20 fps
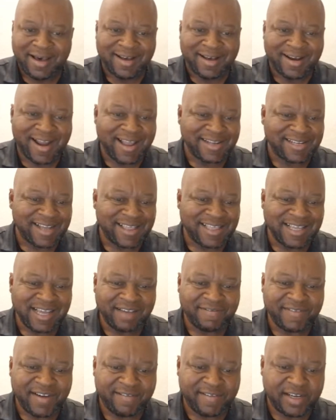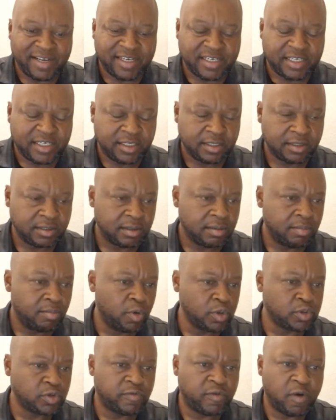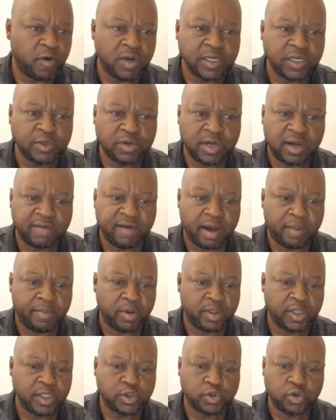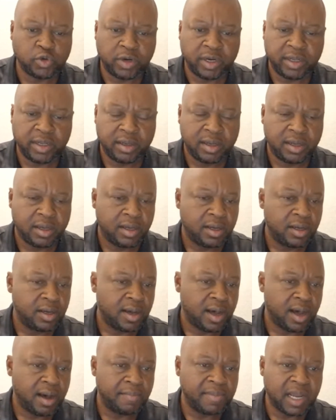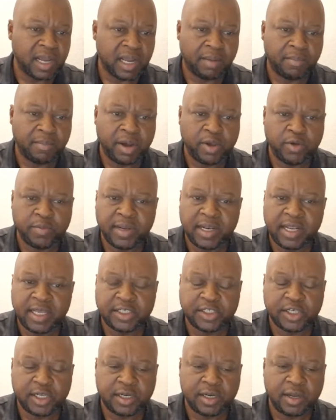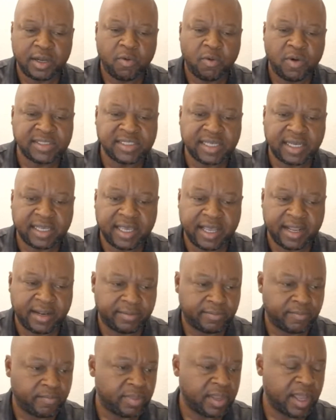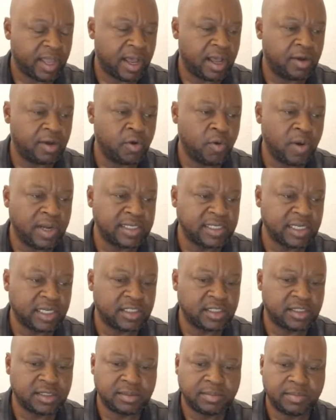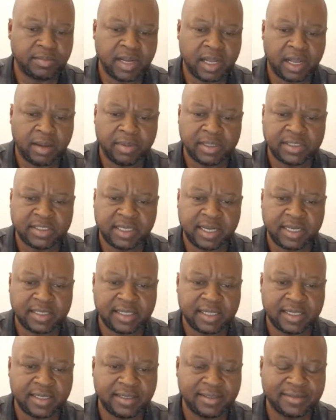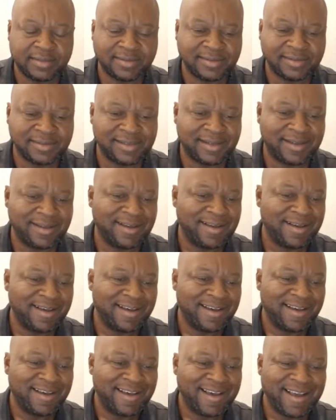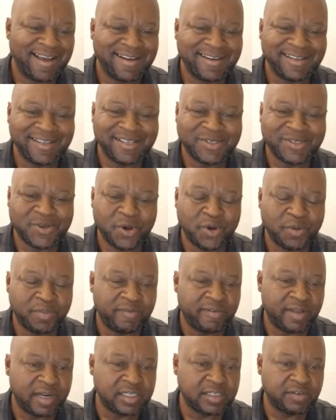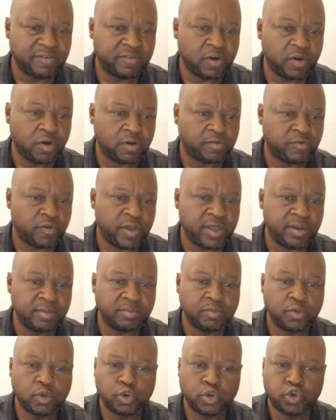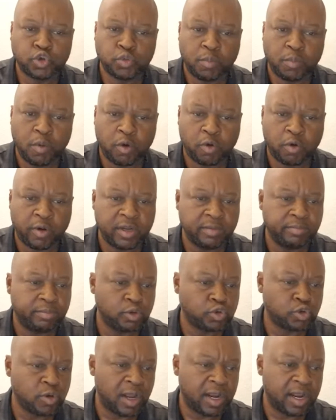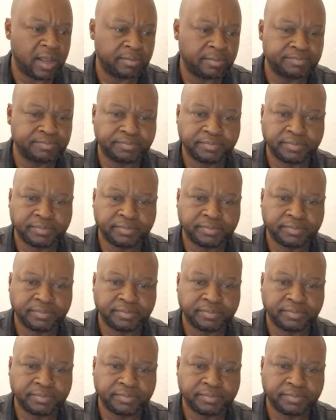Right, I think I've covered most of what I wanted to cover about this story. Mnangagwa humiliation. Once again, no one takes Mnangagwa seriously, and it's going to be very difficult for him tomorrow in Botswana.